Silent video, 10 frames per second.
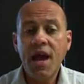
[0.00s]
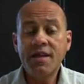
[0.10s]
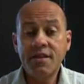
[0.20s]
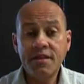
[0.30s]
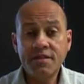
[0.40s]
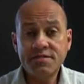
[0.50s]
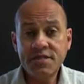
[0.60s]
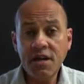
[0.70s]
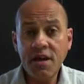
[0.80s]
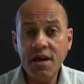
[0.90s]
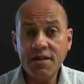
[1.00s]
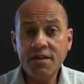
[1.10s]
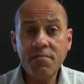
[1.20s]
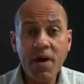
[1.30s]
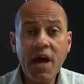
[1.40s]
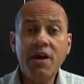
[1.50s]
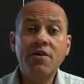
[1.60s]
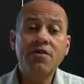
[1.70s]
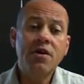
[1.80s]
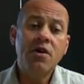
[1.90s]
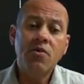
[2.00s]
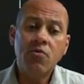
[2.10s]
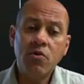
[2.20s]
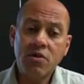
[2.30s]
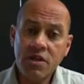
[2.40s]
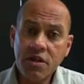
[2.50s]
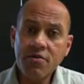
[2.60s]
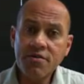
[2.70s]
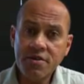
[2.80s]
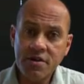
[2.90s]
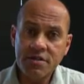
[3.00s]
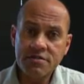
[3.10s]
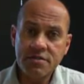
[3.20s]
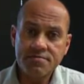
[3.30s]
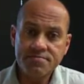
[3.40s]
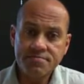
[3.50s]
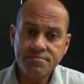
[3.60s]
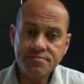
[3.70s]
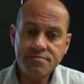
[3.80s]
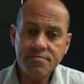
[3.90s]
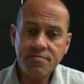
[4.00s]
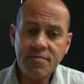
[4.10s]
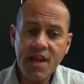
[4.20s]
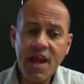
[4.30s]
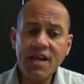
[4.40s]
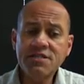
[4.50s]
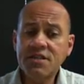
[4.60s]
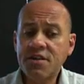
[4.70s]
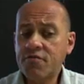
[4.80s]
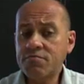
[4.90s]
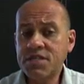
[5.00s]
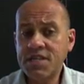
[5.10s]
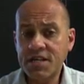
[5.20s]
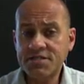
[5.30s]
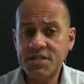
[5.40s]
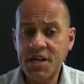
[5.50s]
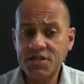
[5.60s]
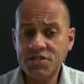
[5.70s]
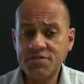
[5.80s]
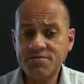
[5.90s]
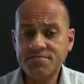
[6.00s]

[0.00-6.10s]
and then the buyer will clear the goods and deliver them to destination.